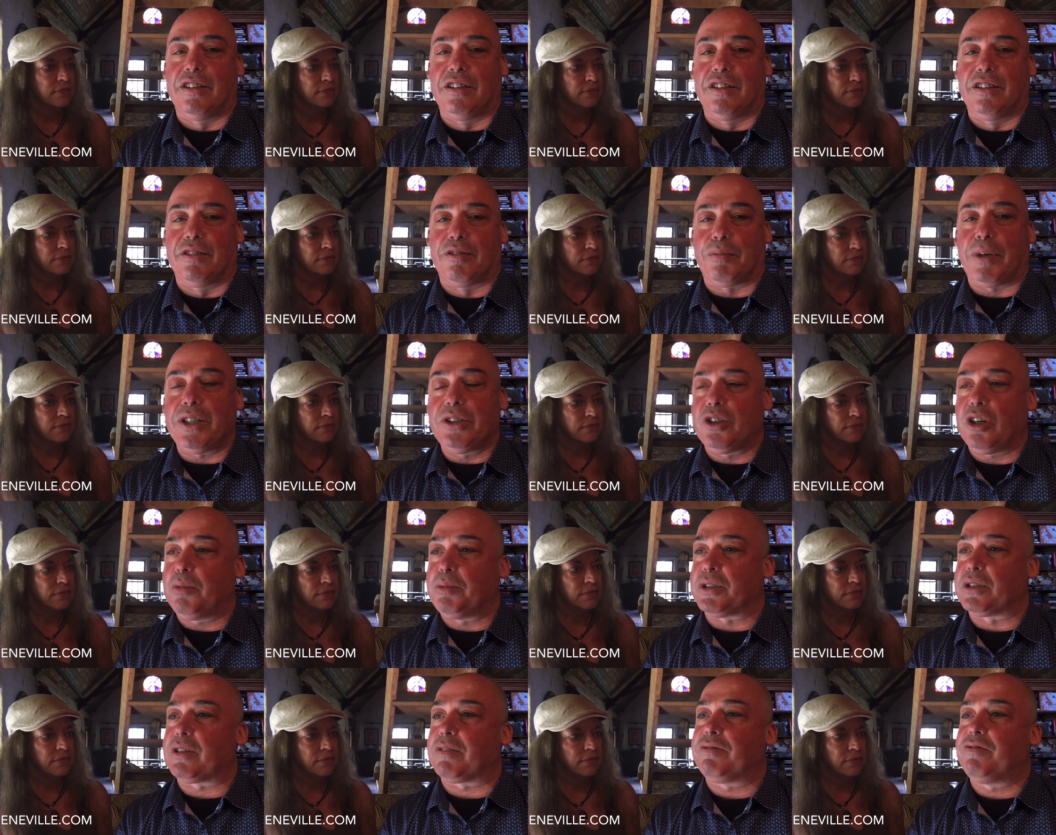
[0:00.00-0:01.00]
Speaker 1: My job
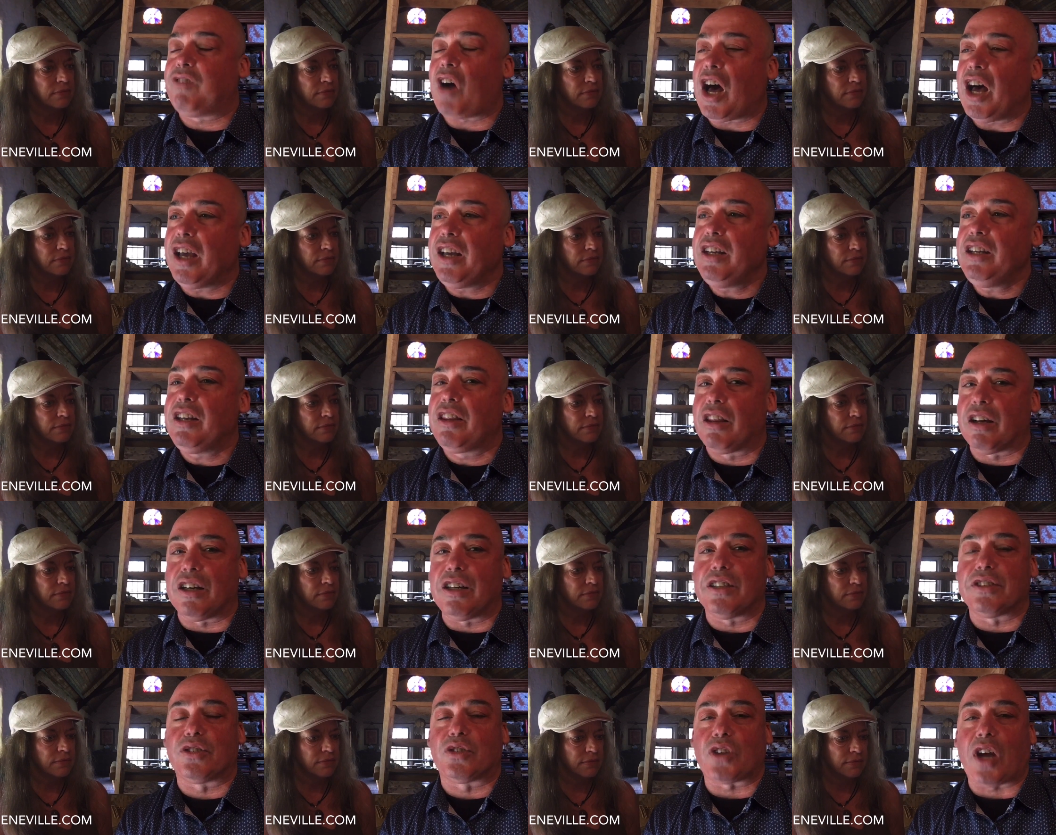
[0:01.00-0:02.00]
is to find the
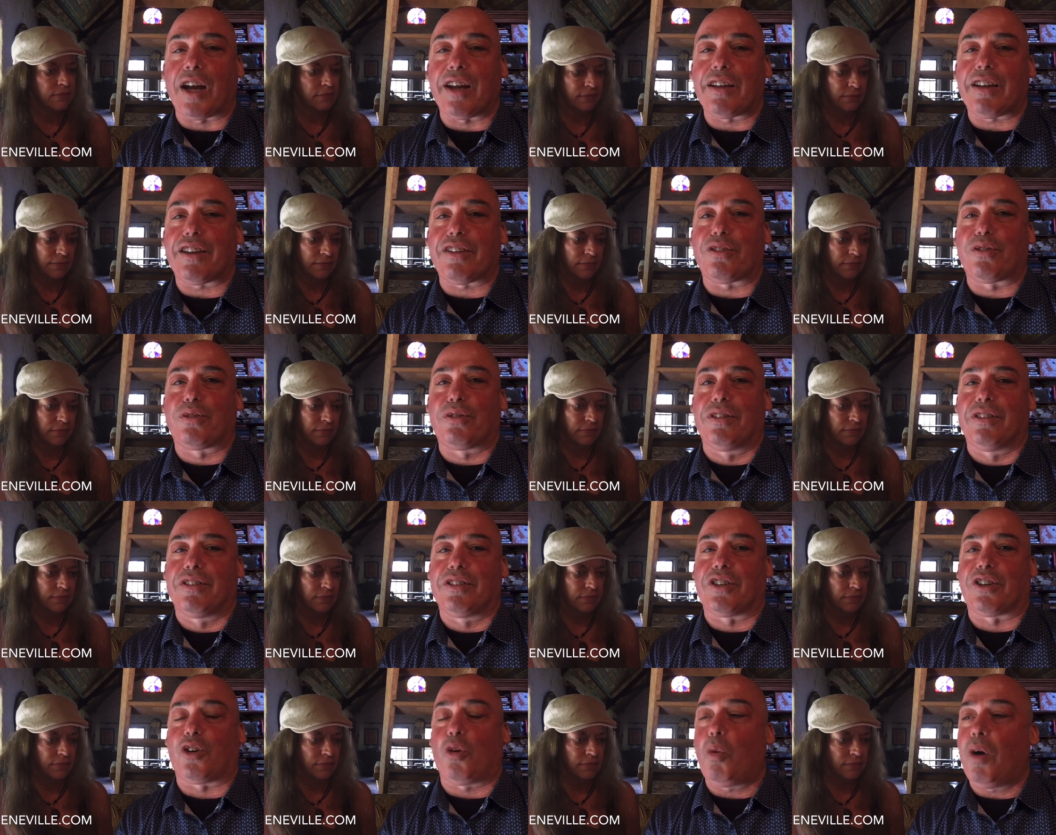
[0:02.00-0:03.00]
silence,
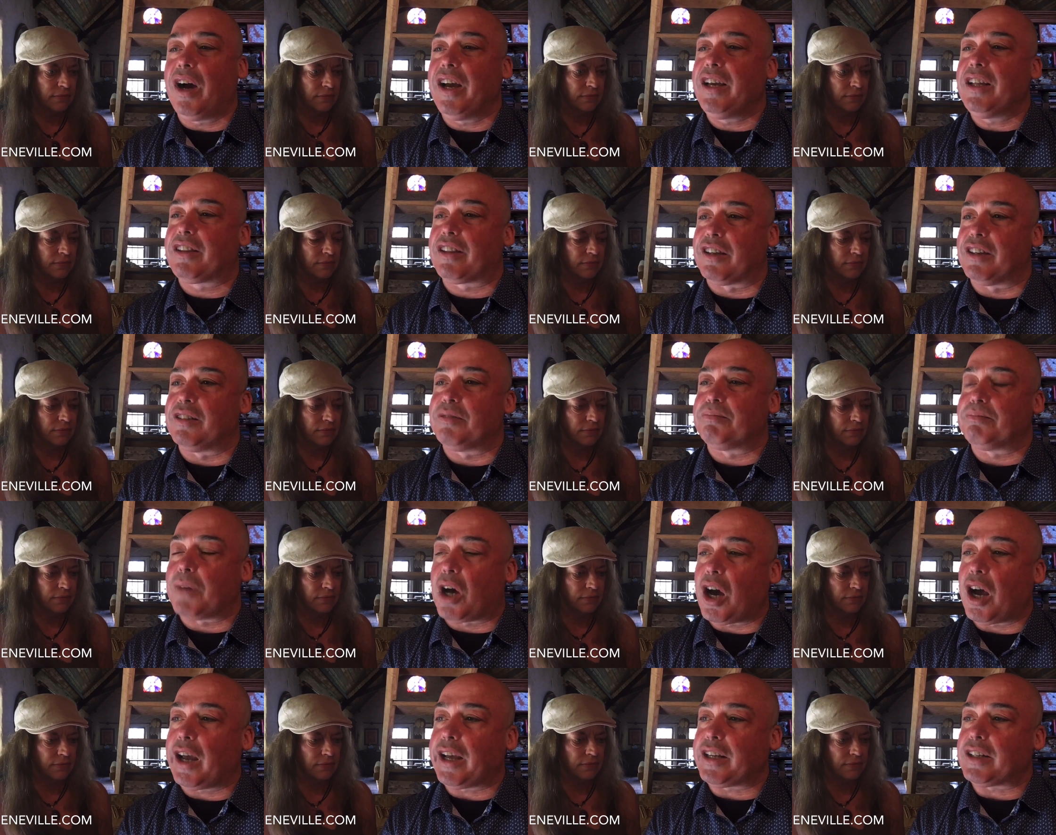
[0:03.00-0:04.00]
to quiet the
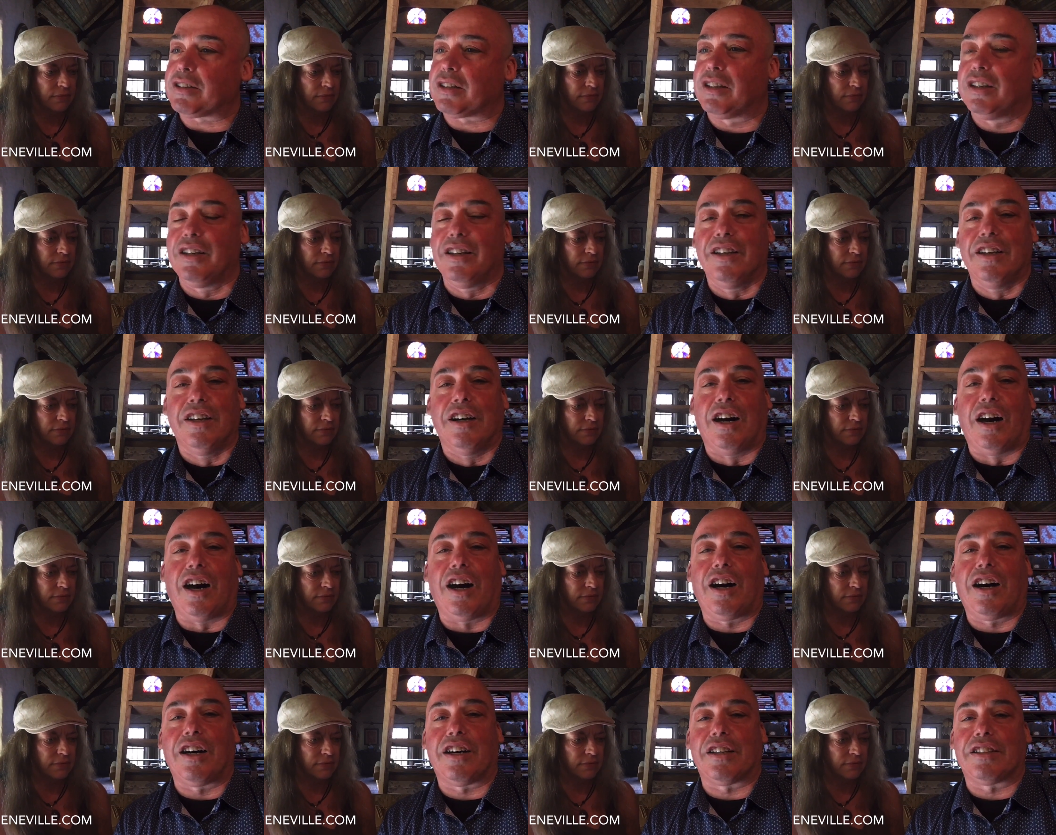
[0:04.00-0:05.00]
mind
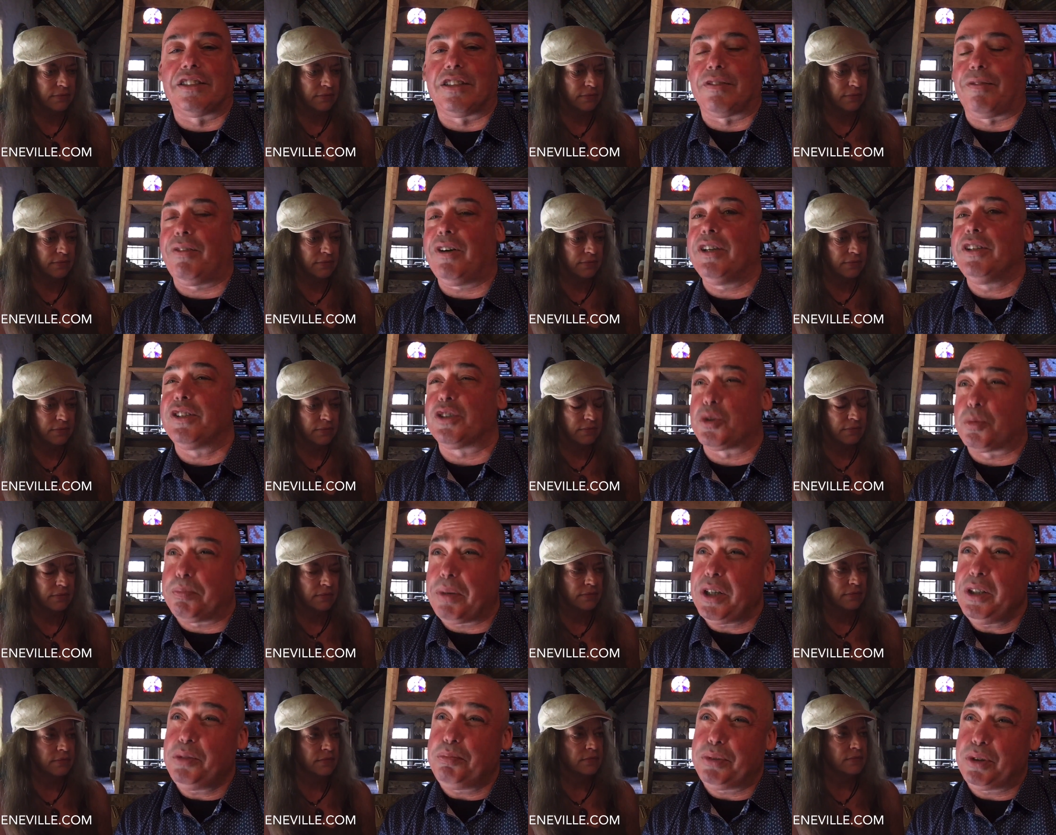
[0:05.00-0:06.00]
uh, to find the
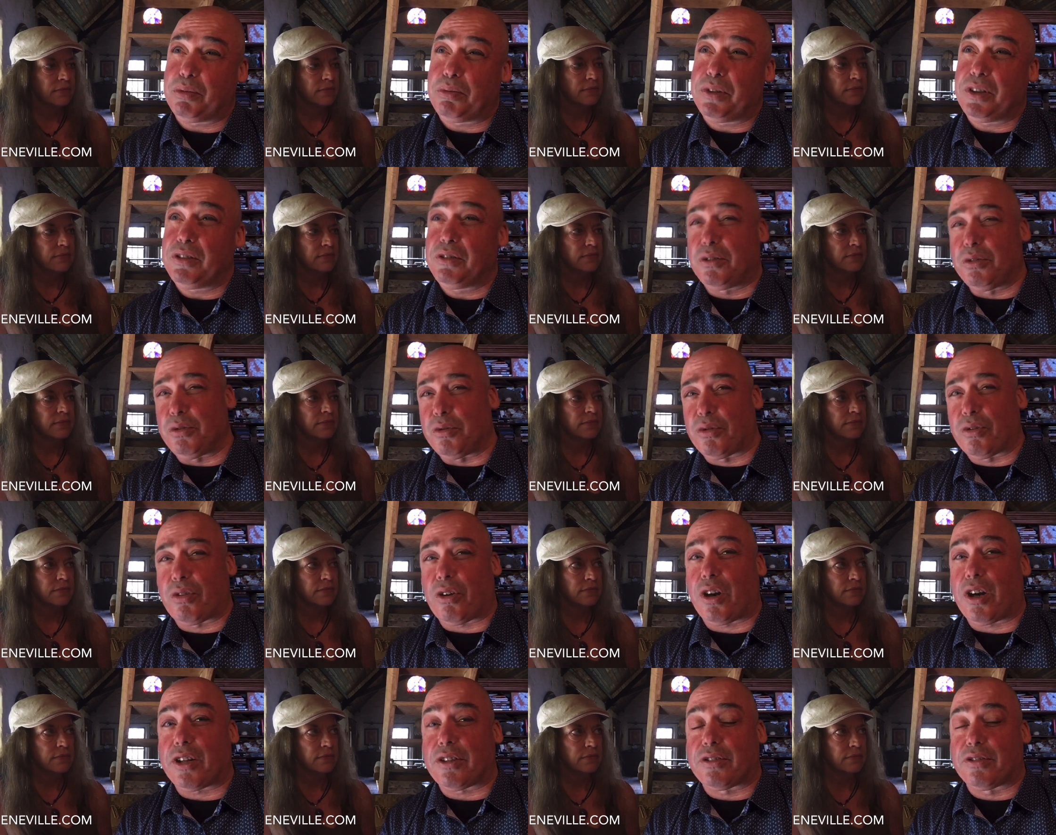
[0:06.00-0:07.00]
space between two thoughts.